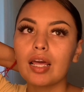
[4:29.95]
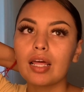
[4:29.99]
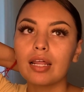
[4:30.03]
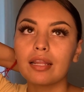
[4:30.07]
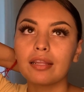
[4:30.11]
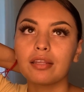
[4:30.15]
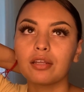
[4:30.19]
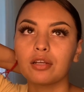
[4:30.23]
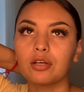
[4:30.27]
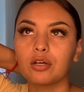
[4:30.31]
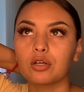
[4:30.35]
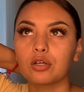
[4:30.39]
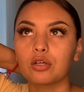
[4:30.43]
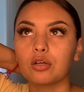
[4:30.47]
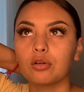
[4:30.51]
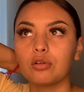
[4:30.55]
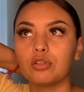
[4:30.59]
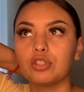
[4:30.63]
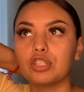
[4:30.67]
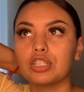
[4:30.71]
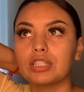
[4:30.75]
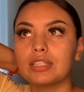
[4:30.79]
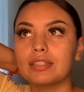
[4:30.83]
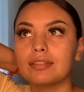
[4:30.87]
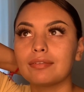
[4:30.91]
the girl
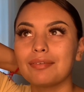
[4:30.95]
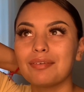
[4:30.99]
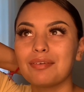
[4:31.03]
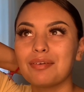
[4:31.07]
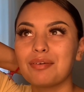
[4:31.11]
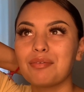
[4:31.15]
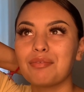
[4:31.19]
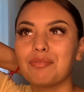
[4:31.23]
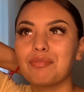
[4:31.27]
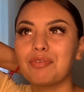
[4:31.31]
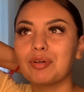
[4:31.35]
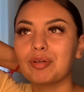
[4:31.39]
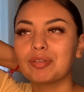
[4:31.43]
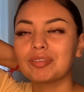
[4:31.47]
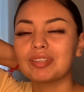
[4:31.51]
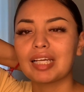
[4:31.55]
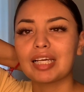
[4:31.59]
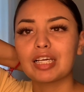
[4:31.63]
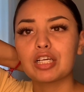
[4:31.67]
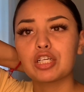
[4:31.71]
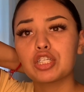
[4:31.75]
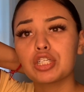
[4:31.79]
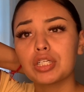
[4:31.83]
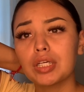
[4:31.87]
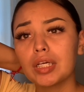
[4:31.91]
just feels
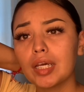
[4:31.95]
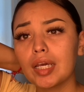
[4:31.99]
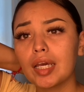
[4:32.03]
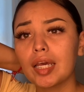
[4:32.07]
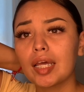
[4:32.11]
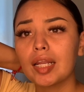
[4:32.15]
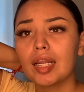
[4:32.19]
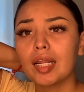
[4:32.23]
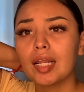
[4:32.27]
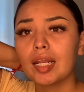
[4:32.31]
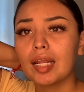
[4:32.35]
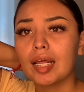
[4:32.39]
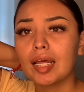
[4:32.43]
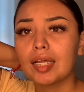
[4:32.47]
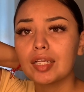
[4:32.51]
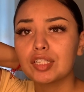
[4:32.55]
like shit, and then they